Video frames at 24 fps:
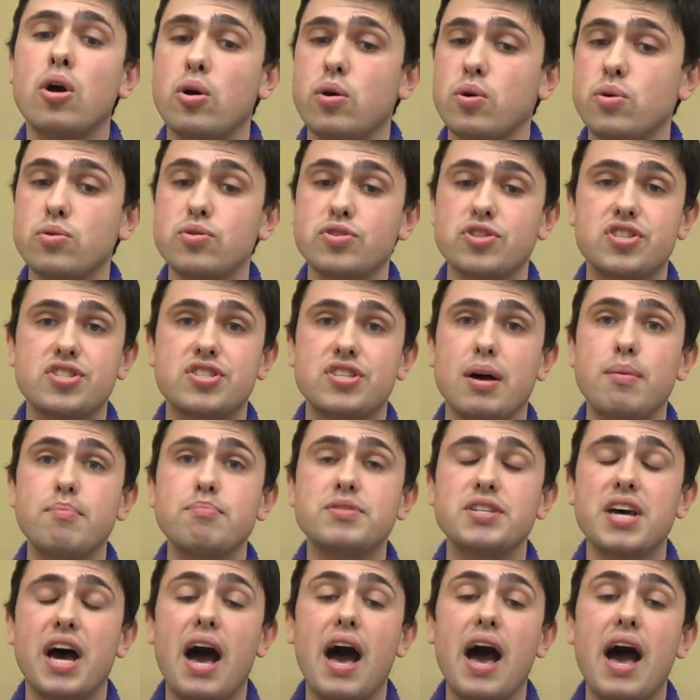who
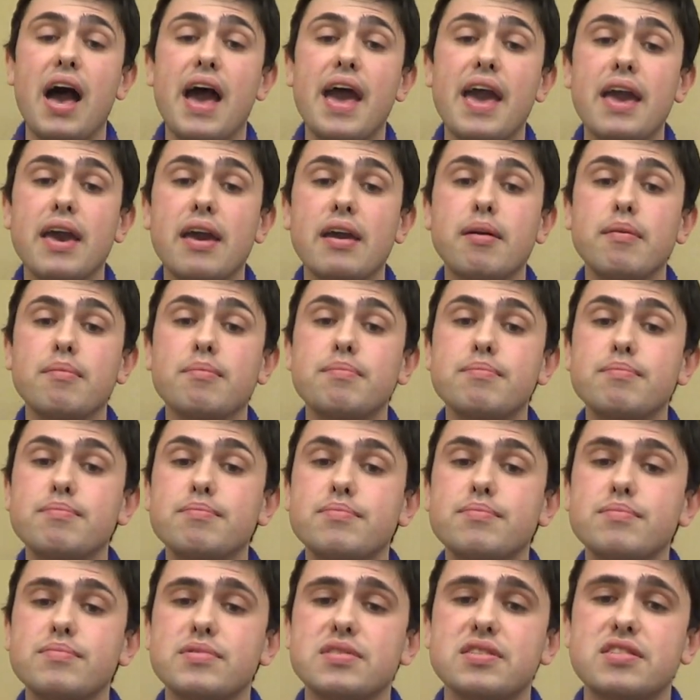
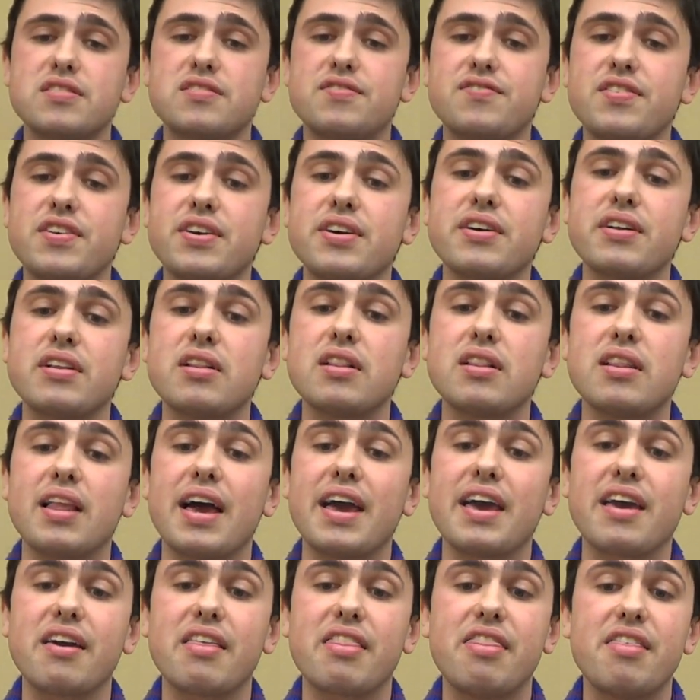sometimes feel
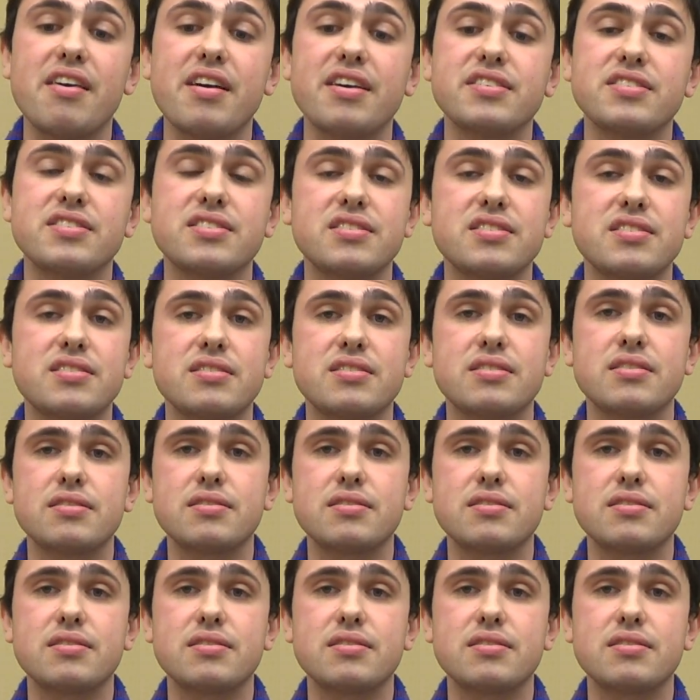like this.